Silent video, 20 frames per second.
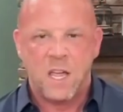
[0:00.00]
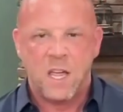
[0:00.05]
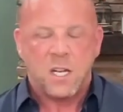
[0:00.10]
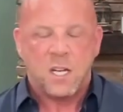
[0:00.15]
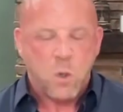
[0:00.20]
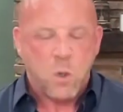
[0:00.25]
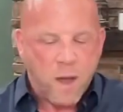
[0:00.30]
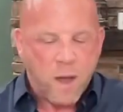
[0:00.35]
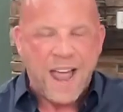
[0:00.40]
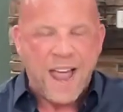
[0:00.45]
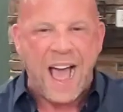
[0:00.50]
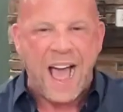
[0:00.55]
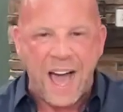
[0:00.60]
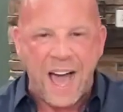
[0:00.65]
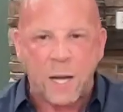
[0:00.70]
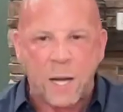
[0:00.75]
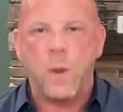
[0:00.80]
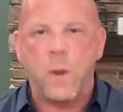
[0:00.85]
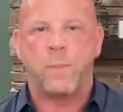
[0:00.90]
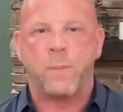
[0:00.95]
going, how
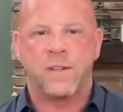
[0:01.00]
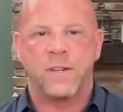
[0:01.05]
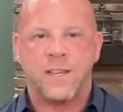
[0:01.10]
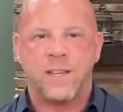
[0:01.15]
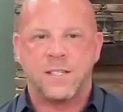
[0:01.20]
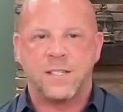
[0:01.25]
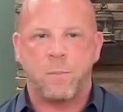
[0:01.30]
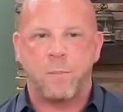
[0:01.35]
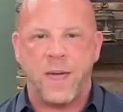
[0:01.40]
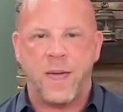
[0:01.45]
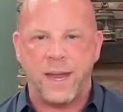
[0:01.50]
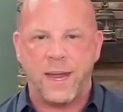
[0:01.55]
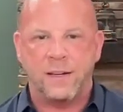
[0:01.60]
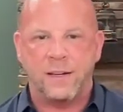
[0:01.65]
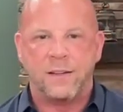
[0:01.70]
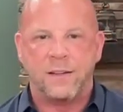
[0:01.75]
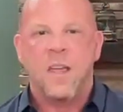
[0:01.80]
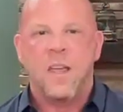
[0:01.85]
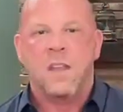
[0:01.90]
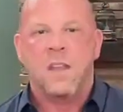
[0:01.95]
do we participate?
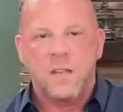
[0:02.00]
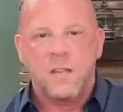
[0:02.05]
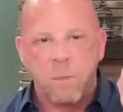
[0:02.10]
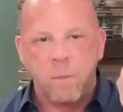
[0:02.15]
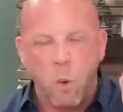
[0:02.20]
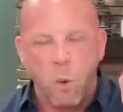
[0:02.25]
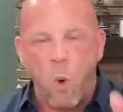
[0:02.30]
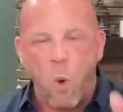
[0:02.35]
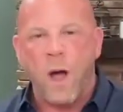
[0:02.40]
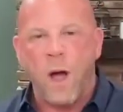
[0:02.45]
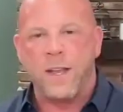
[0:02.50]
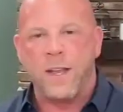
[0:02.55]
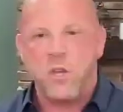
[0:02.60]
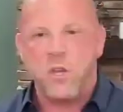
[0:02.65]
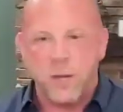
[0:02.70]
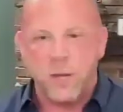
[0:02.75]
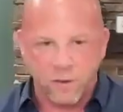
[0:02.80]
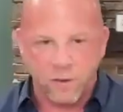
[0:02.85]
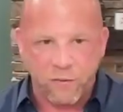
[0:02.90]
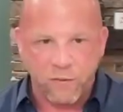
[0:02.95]
Number one, you
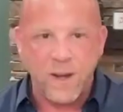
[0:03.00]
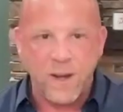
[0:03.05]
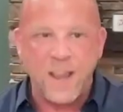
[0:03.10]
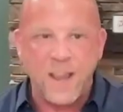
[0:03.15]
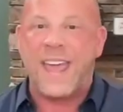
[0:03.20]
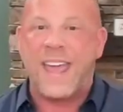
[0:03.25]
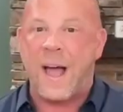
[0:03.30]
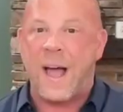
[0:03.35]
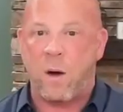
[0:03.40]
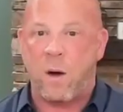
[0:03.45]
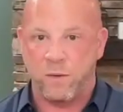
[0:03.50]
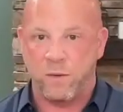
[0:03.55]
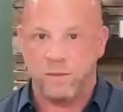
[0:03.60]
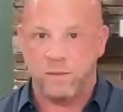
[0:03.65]
get a free account.